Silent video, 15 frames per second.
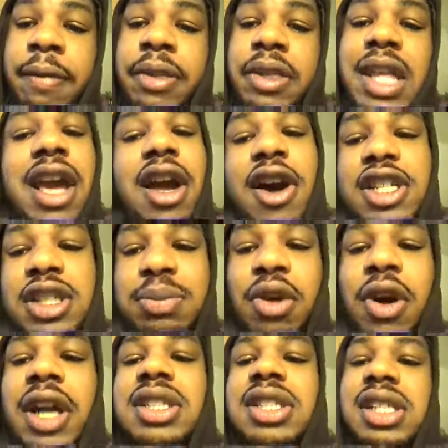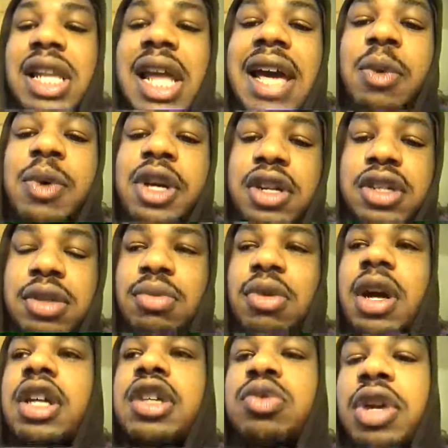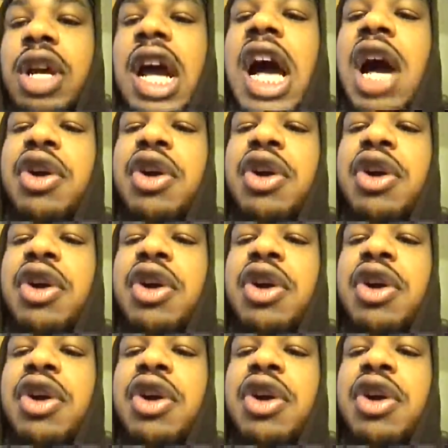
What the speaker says: They are smart, just like we are smart, because we're all